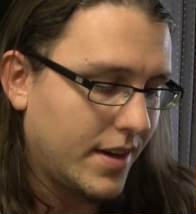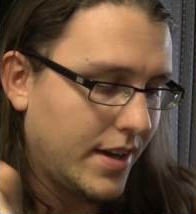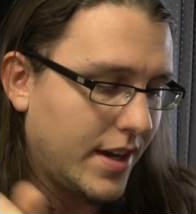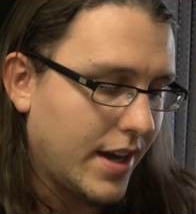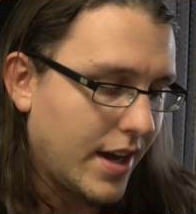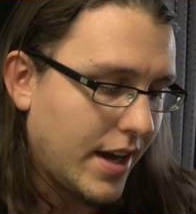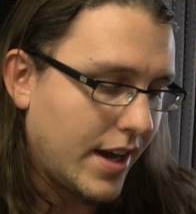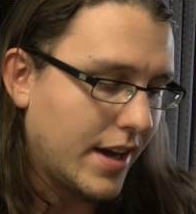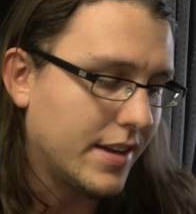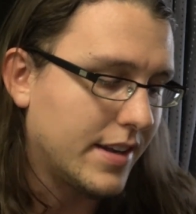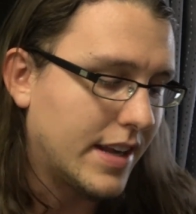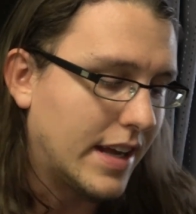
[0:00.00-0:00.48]

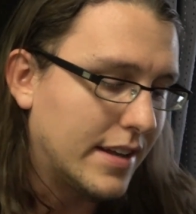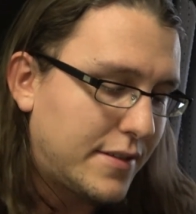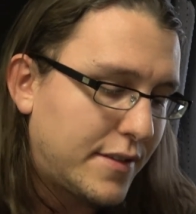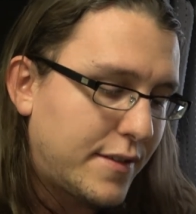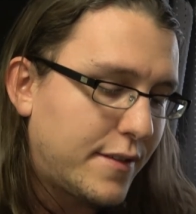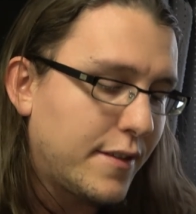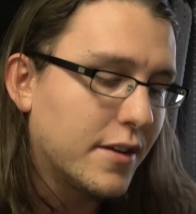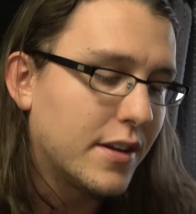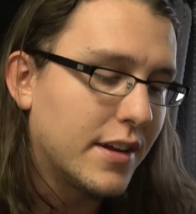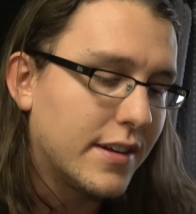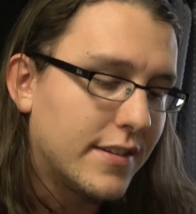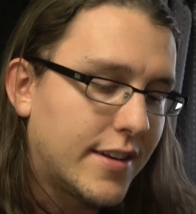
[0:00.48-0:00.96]
And that's
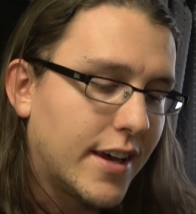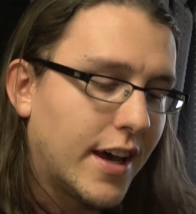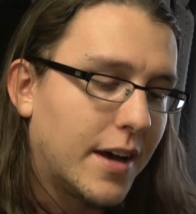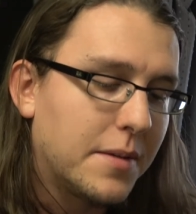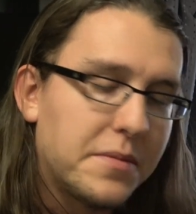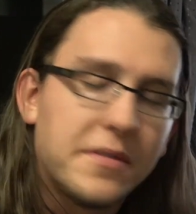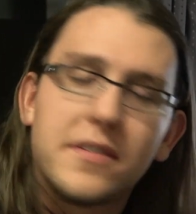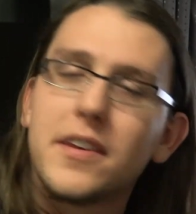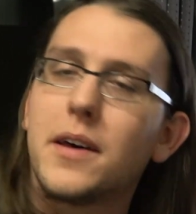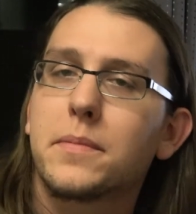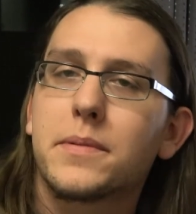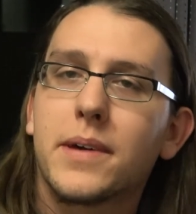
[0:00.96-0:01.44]
the only
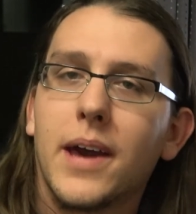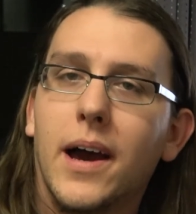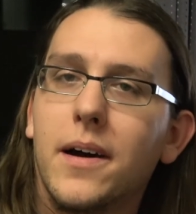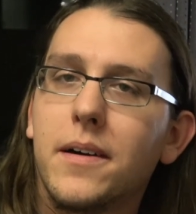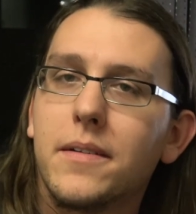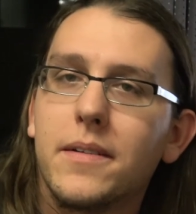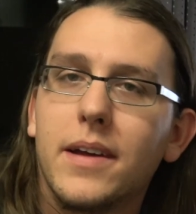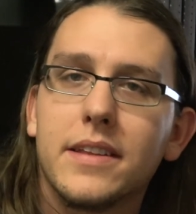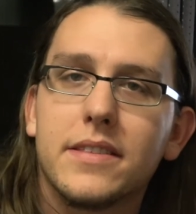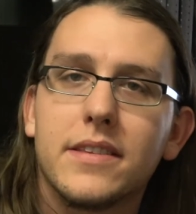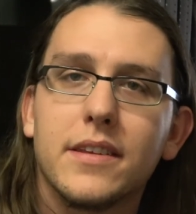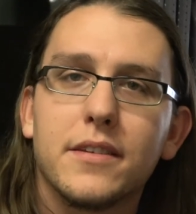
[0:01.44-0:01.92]
time sub
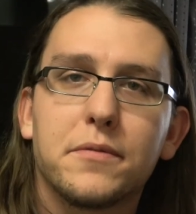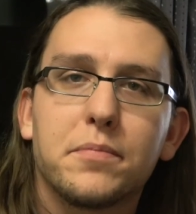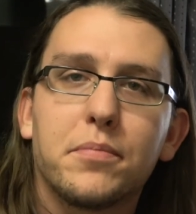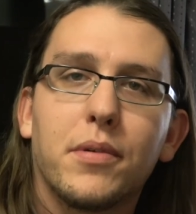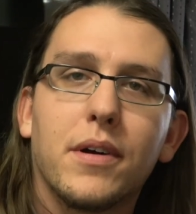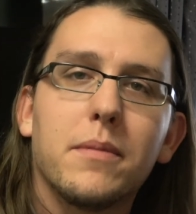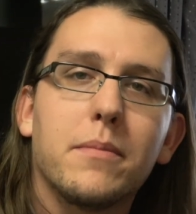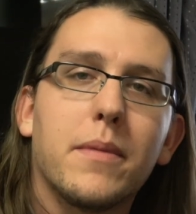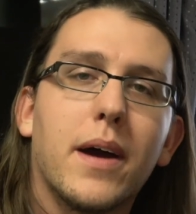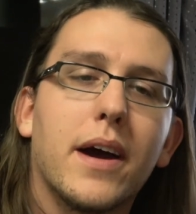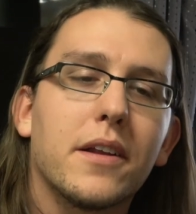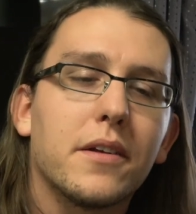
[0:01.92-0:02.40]
count at this
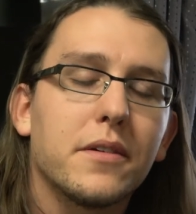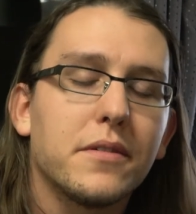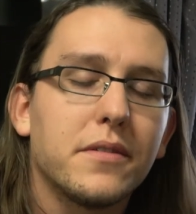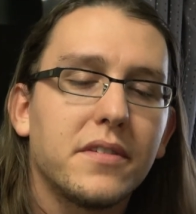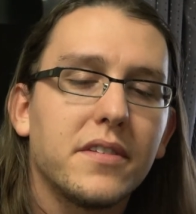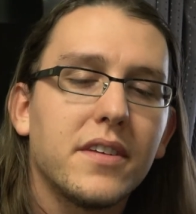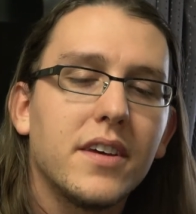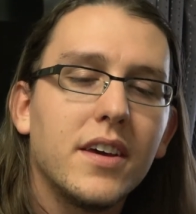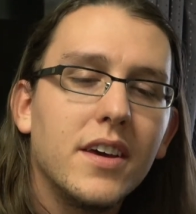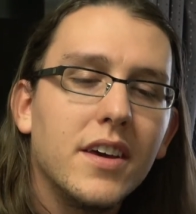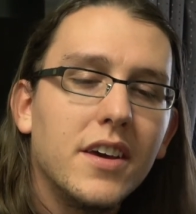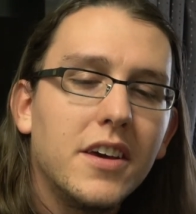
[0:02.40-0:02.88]
point
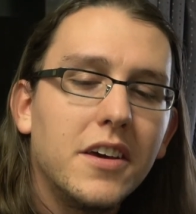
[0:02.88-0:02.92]
matters.